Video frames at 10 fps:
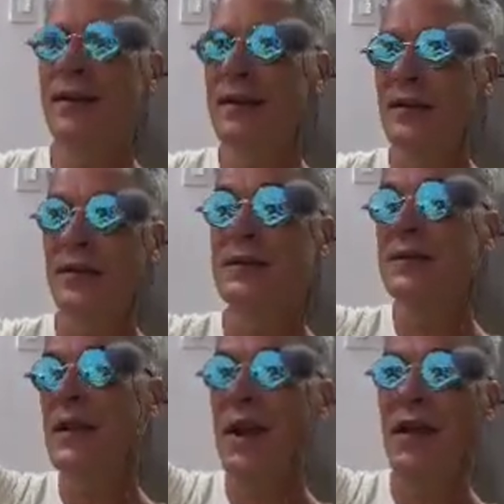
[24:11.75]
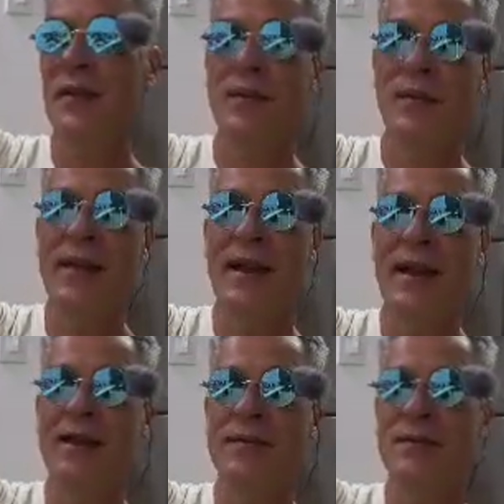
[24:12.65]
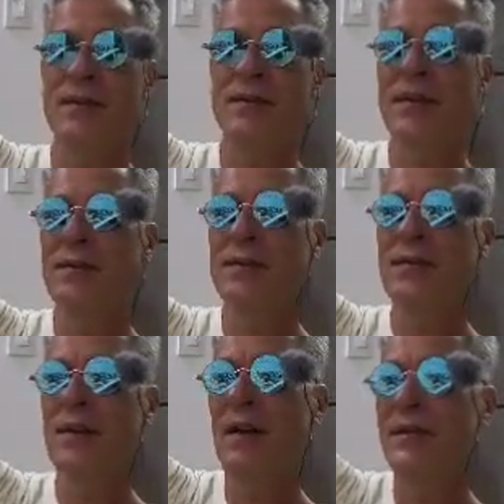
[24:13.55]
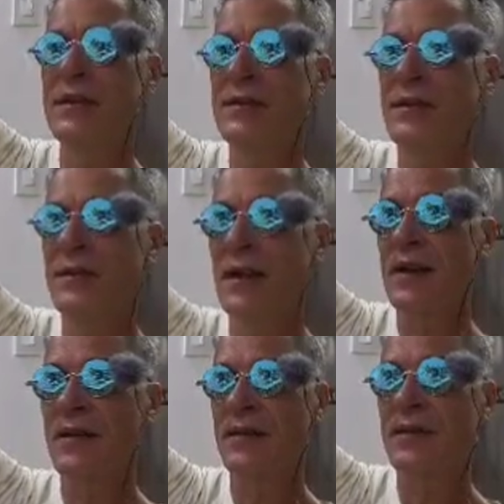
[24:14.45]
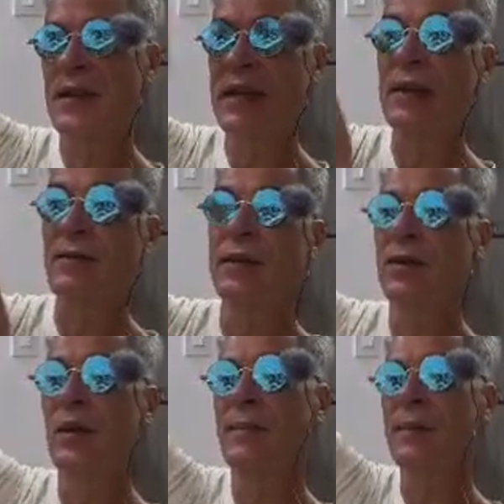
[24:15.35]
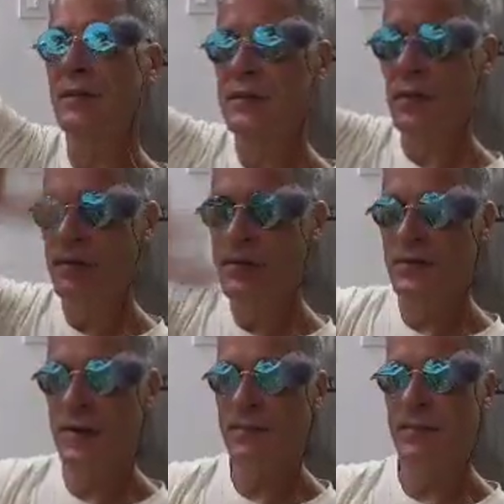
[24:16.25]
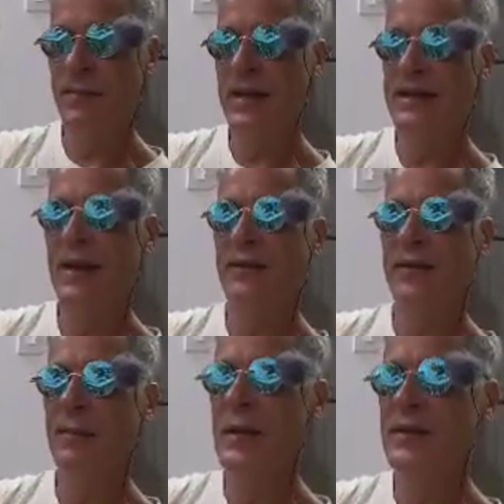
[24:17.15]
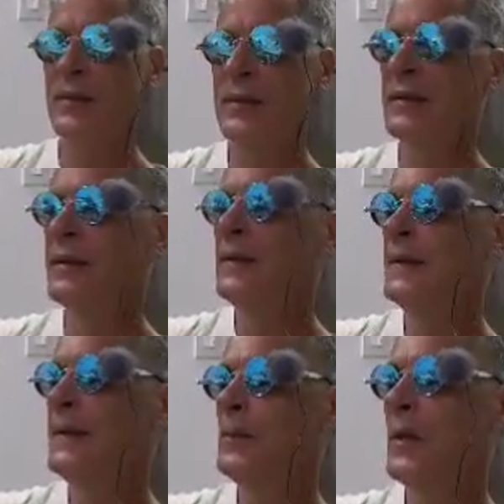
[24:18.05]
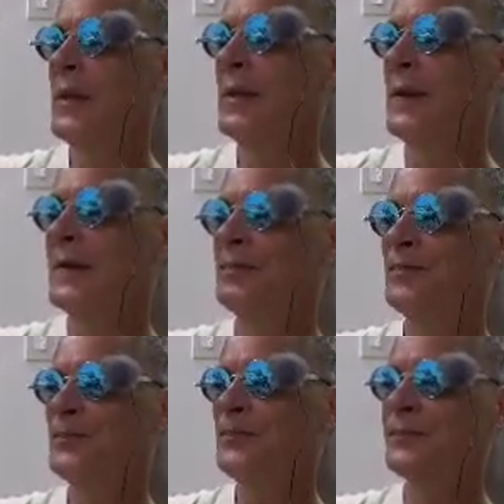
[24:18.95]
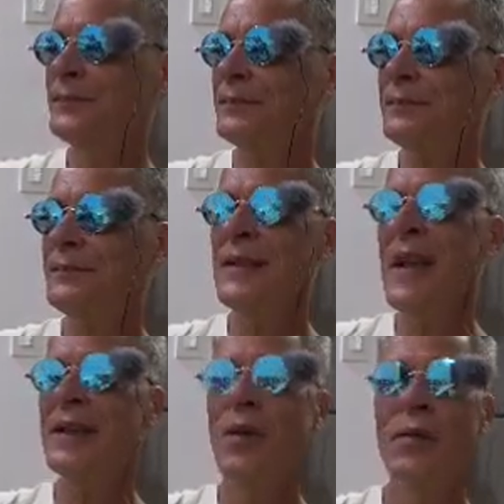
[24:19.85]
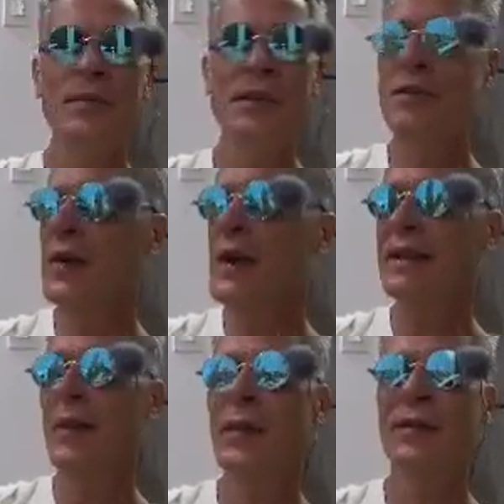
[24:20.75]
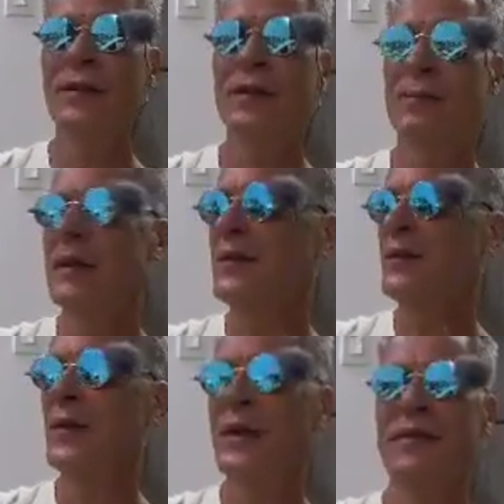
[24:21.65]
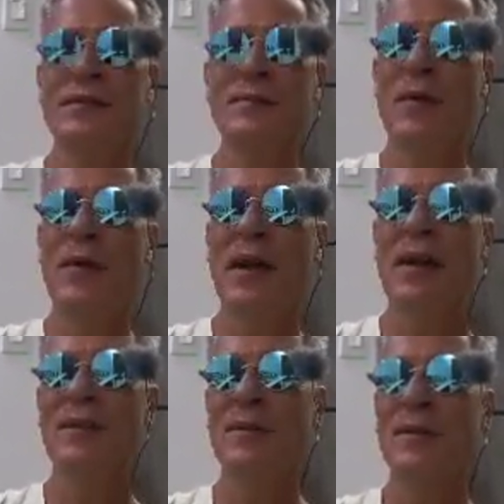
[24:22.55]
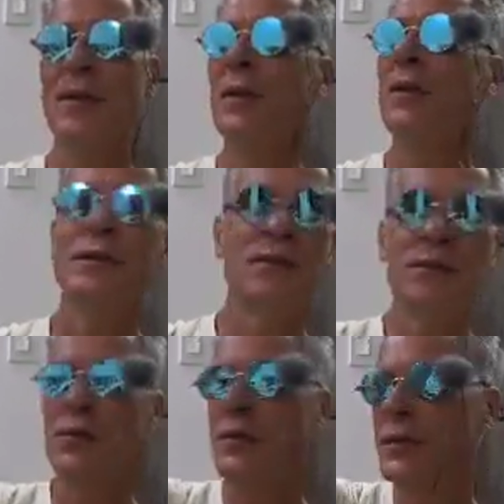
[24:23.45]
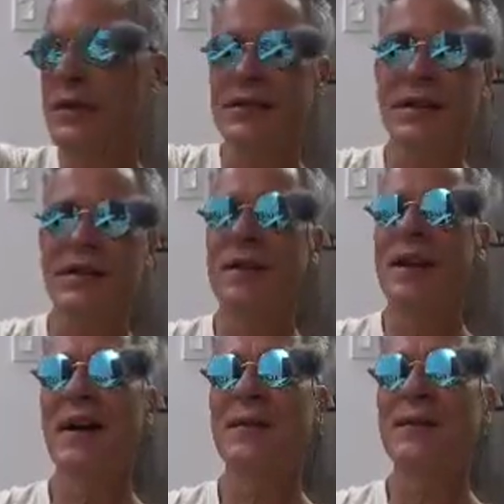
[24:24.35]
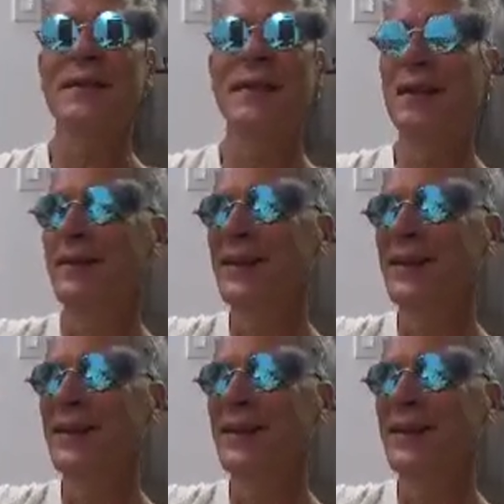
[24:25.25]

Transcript: because the way that house was fed was gravity, so the heat would go up, and it was always dropping back down to the basement. And I could just crack that window a little bit, and whatever smoke I had from the grill would just get sucked right out. It would